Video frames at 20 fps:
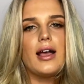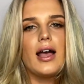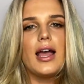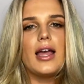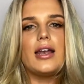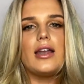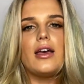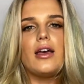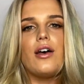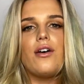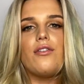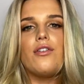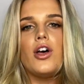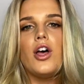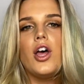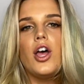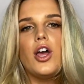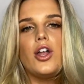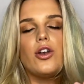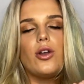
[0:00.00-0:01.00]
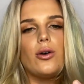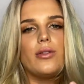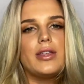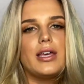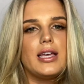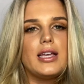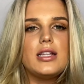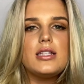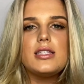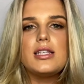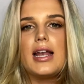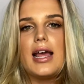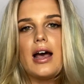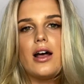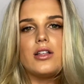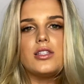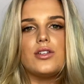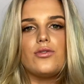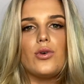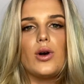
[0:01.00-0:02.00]
kind of know the ins and
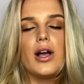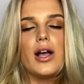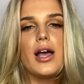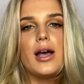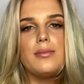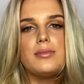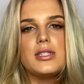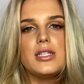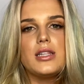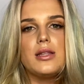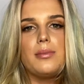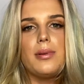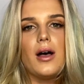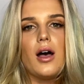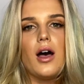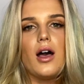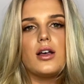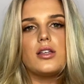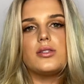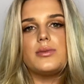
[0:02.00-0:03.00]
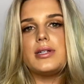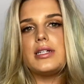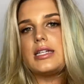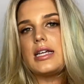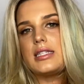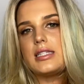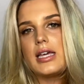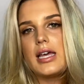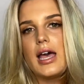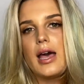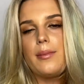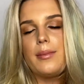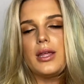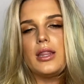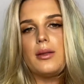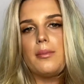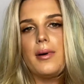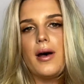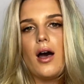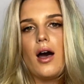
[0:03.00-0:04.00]
outs of what comes in the box, what doesn't come
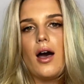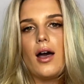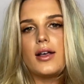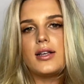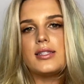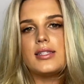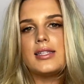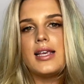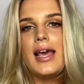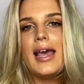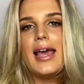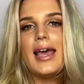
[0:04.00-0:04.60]
in the box,